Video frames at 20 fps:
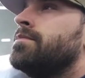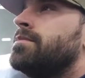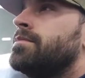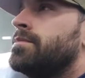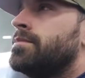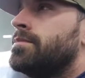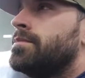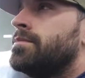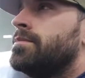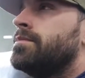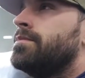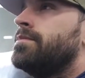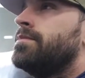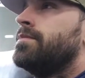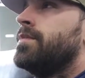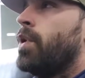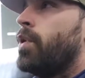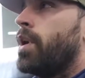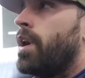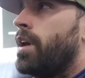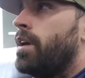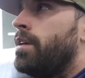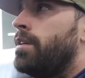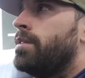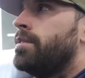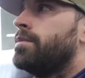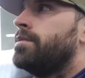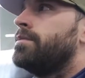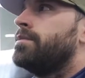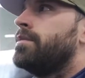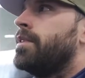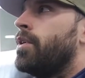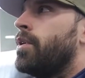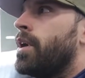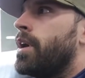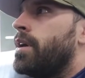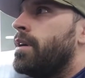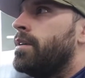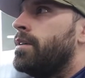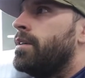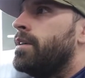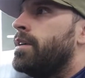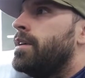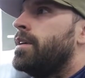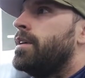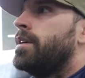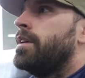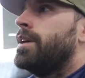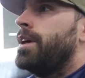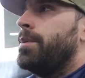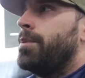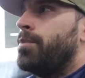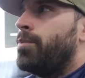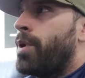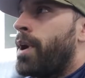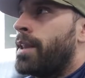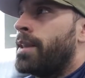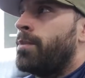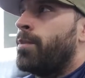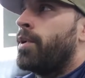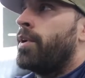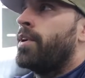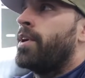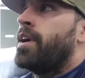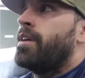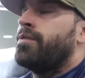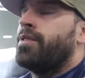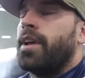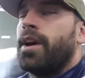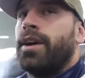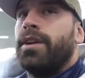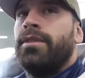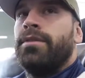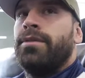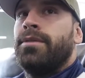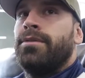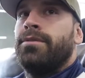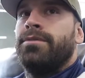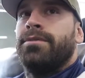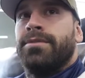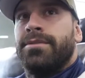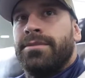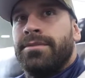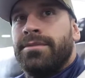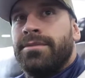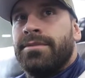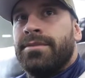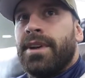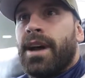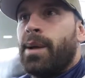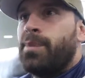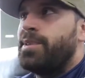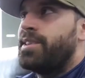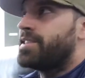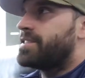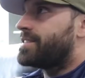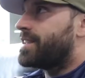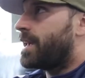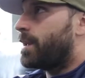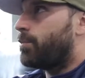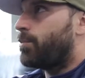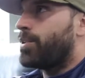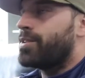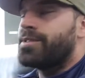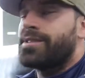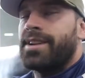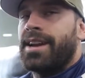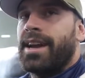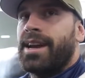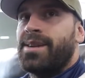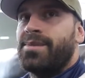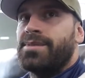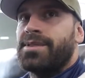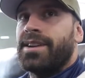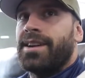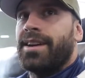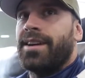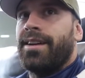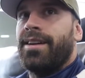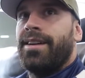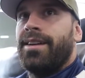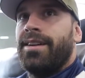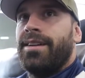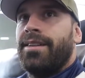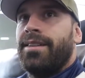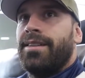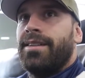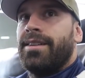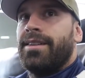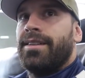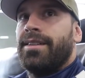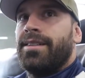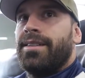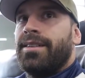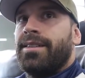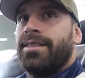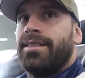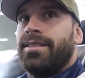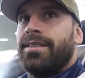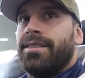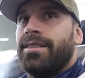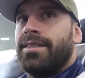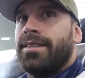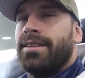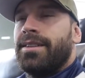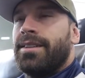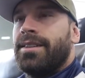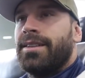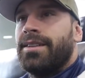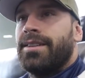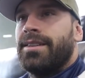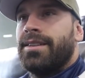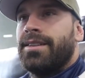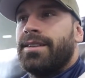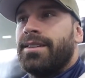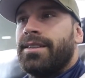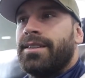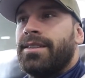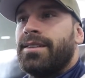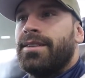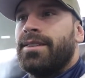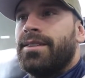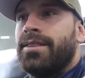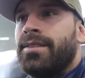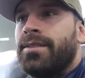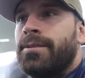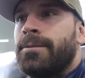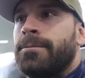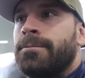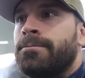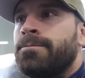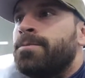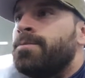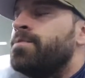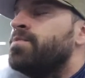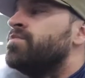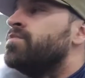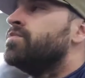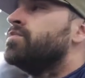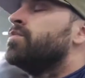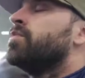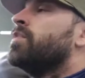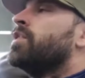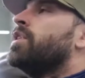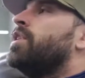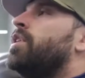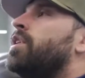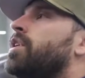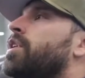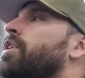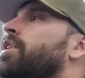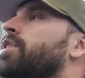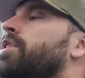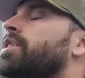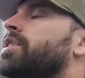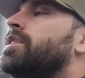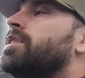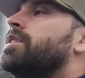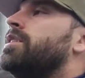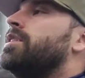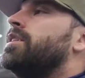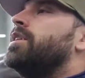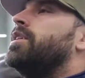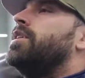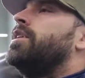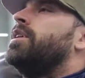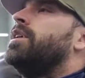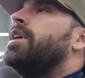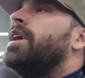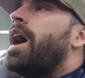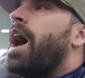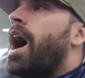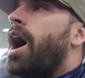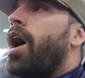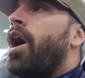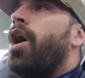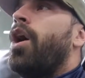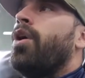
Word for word: Okay. Who would okay. you be? I'd be Bradley Martin Offline. I'd be the same person I am today. I know, but what would you be doing? Like, what business would you be in? What career?